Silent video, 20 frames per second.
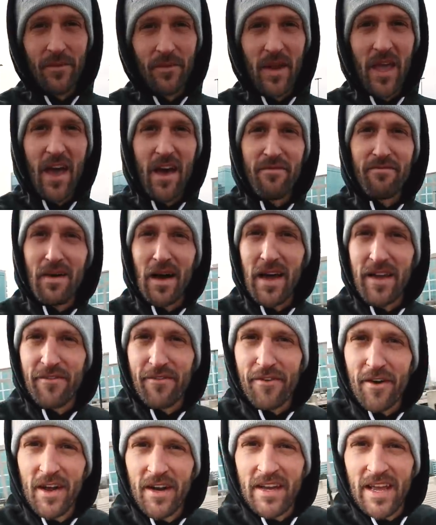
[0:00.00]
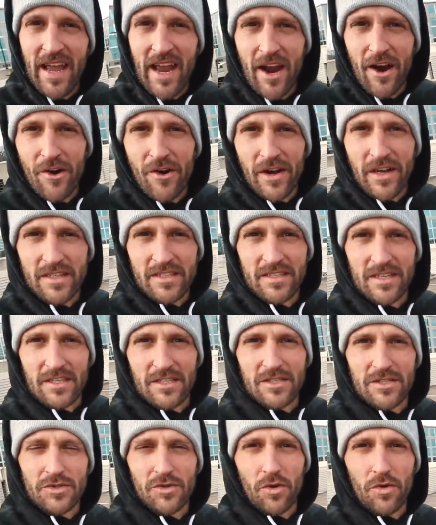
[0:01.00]
We have my friend Eric's
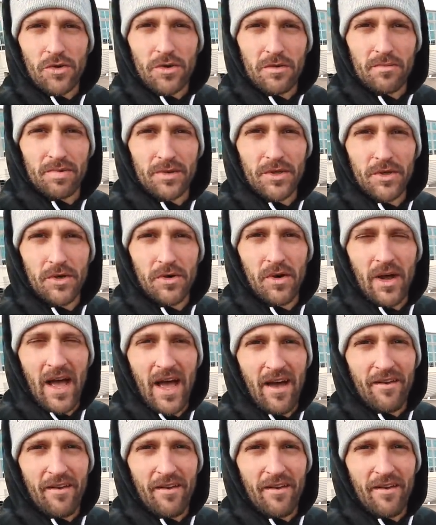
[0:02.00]
Astoral Blue